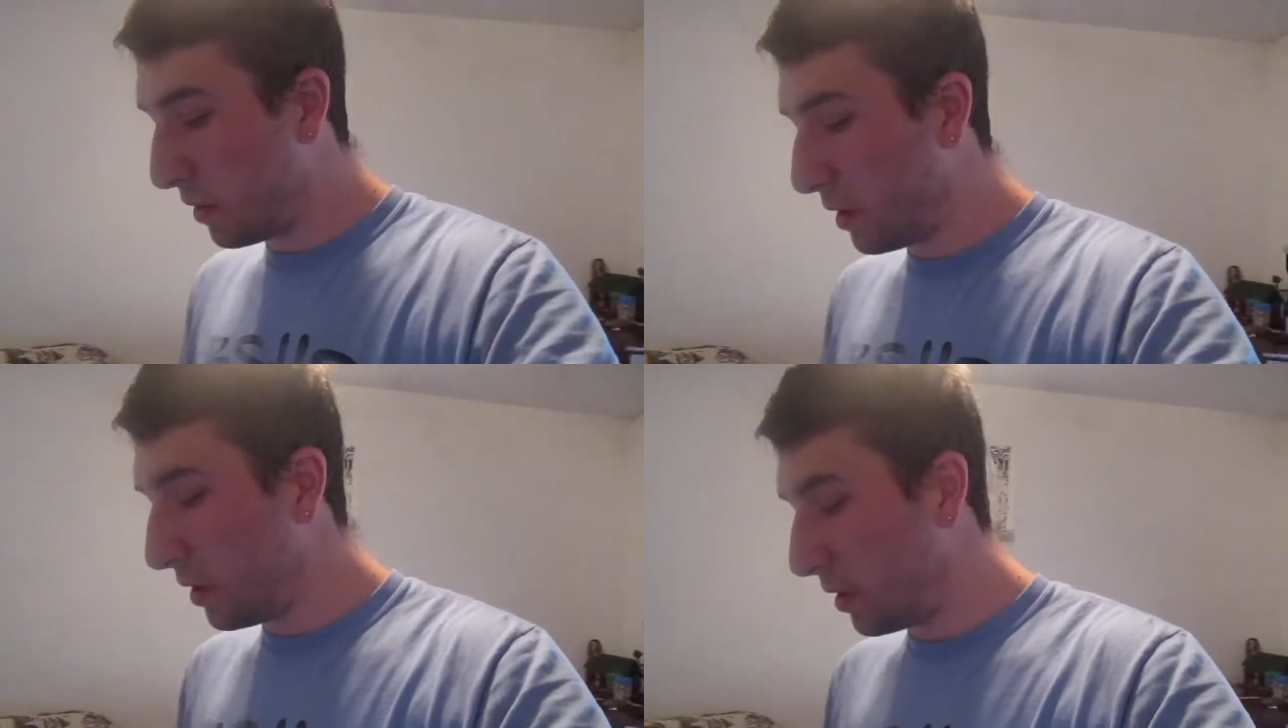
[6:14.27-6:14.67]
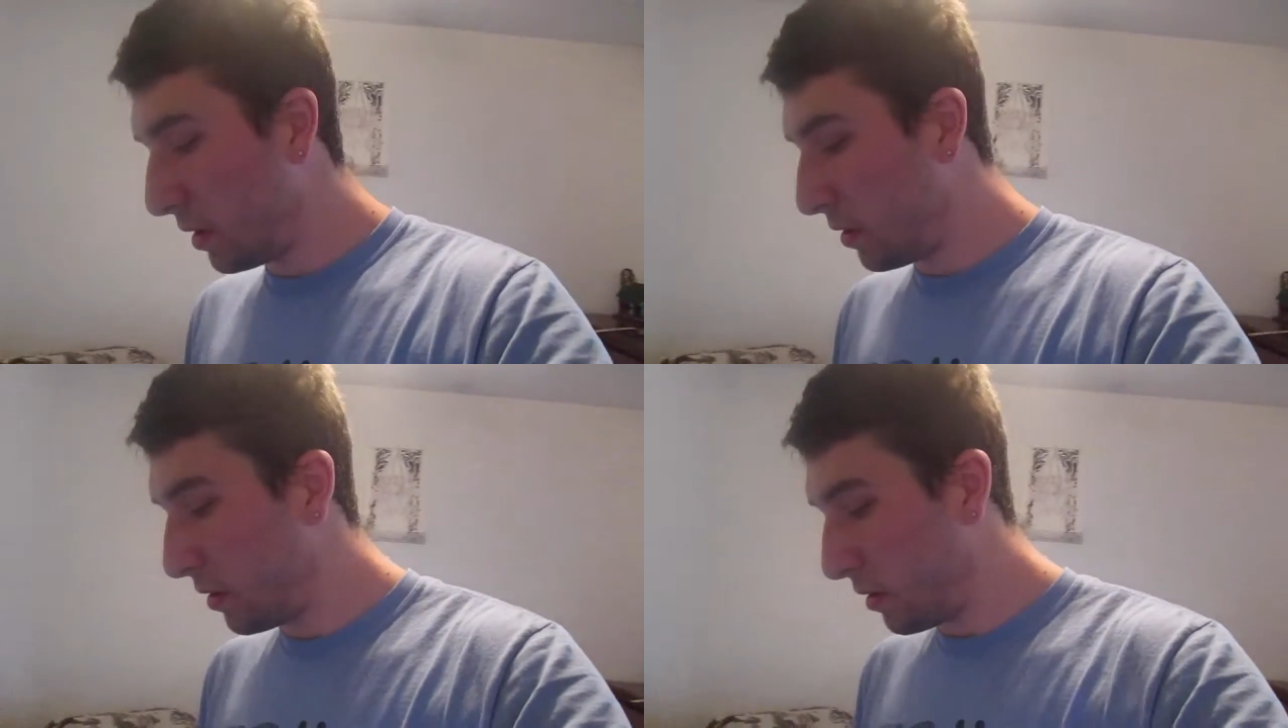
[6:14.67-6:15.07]
on it
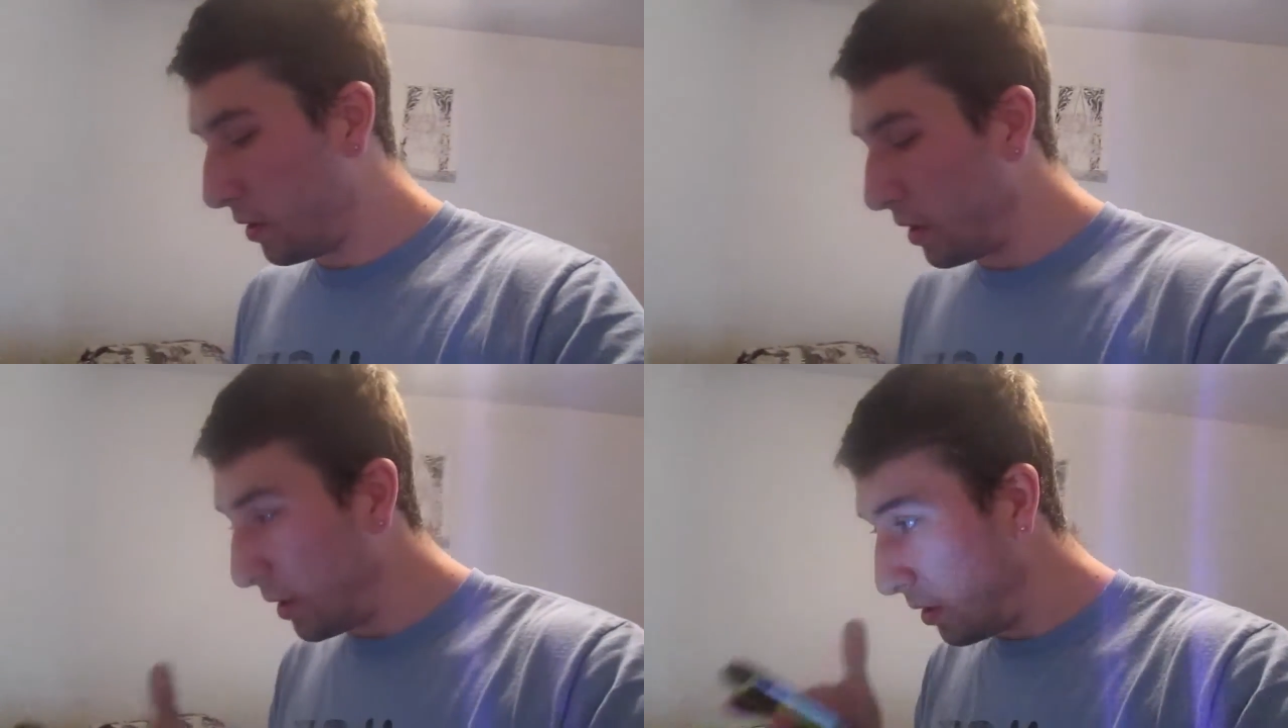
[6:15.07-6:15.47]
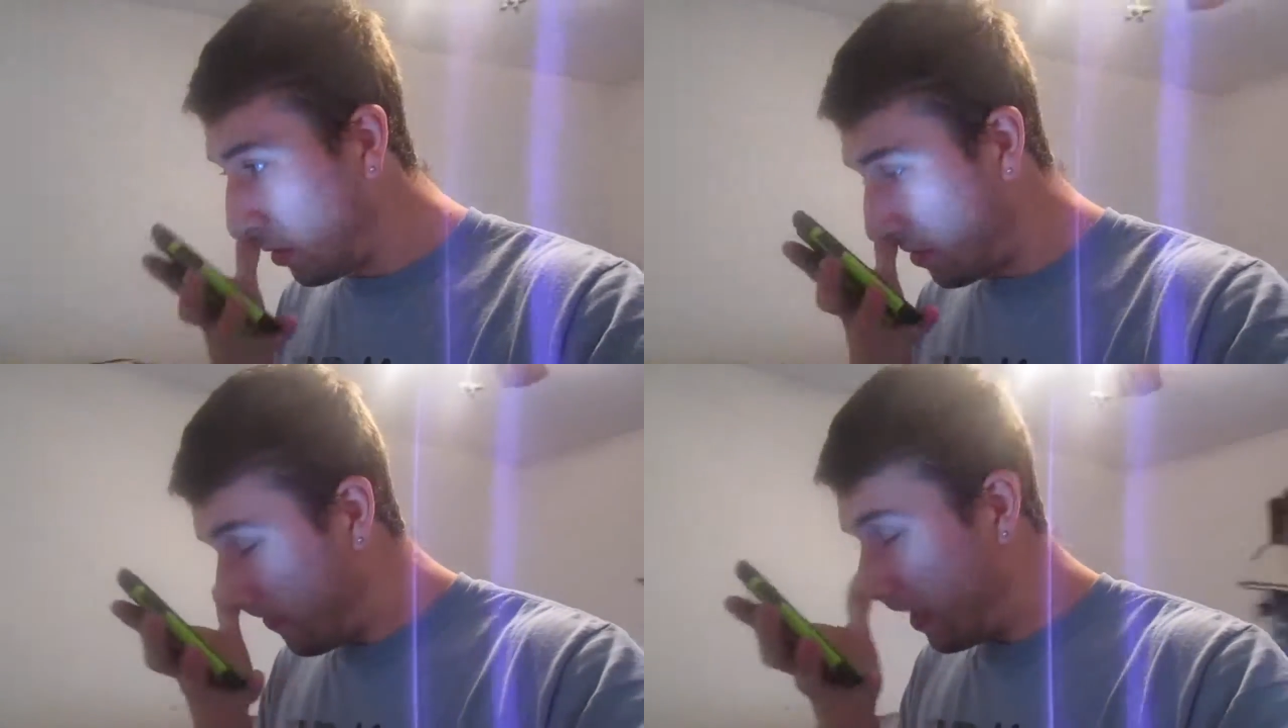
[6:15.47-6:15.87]
that I
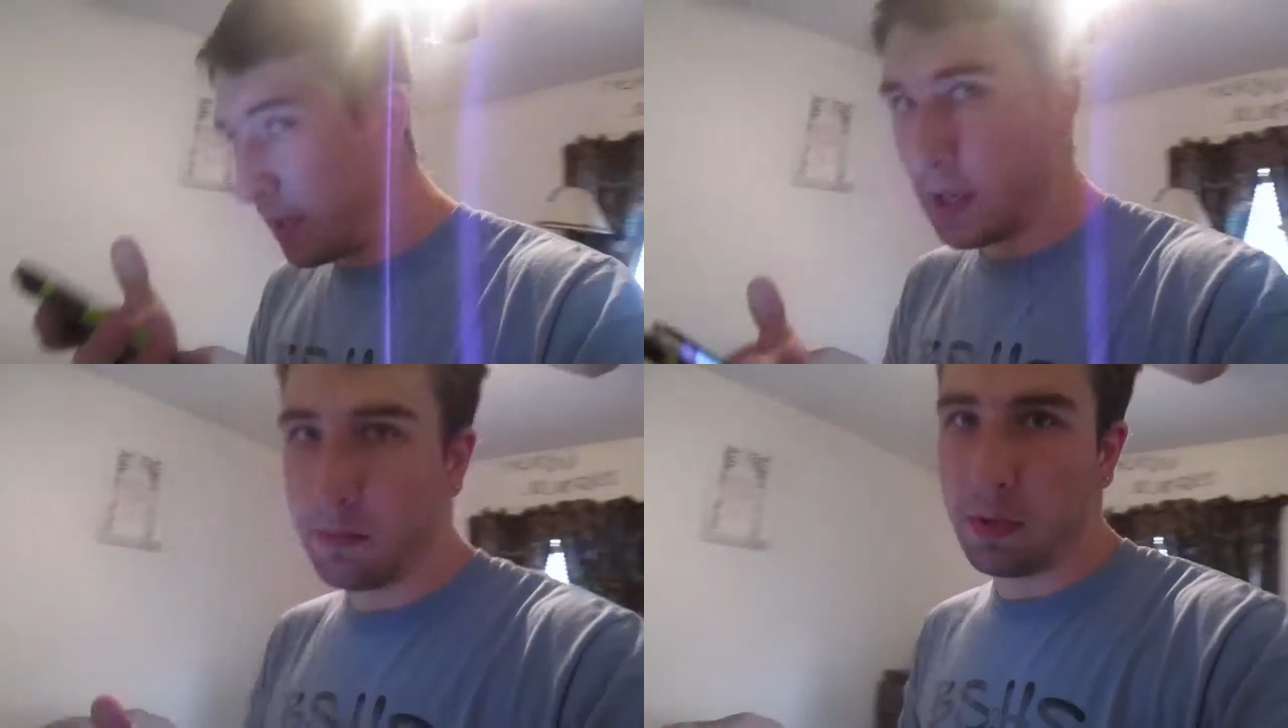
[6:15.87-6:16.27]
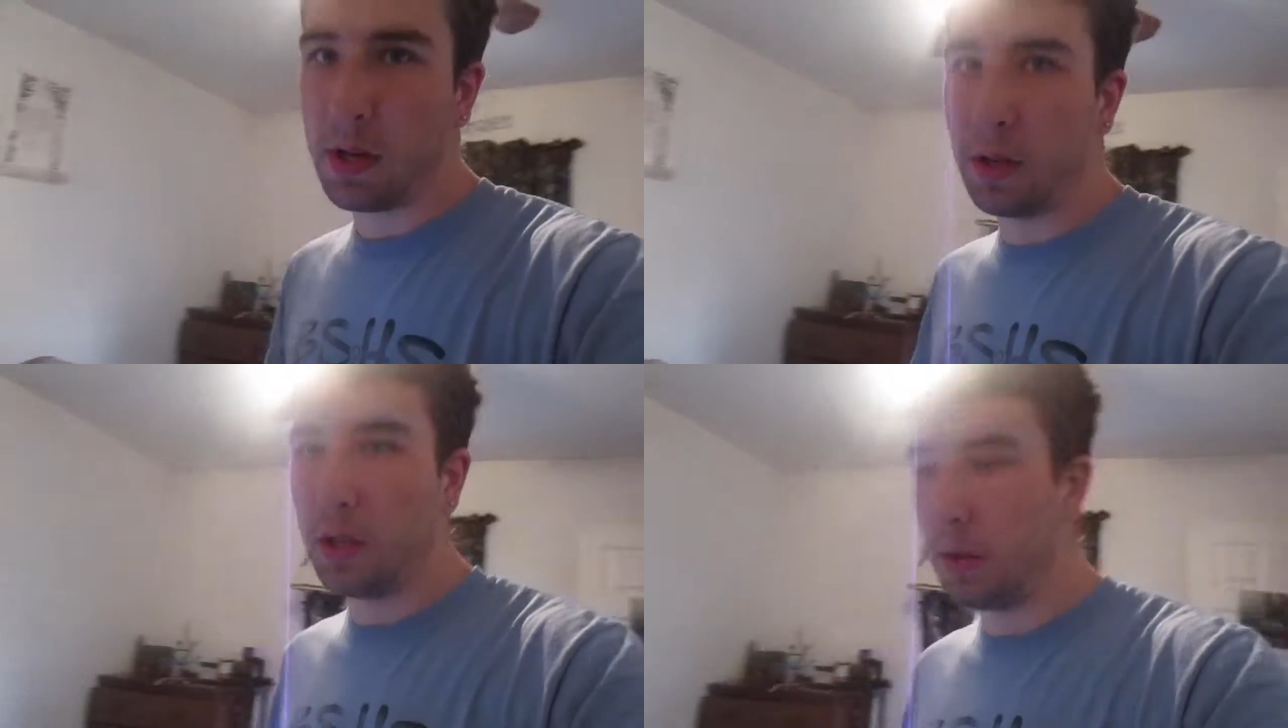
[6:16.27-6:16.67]
know. I mean, I can probably